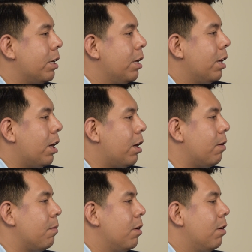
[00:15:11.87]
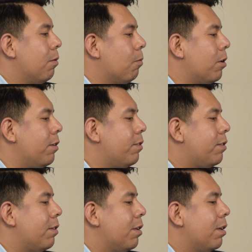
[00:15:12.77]
Mm-hmm. Um, what
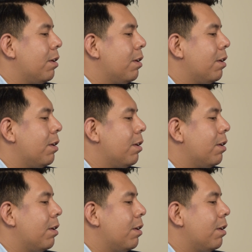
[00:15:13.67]
does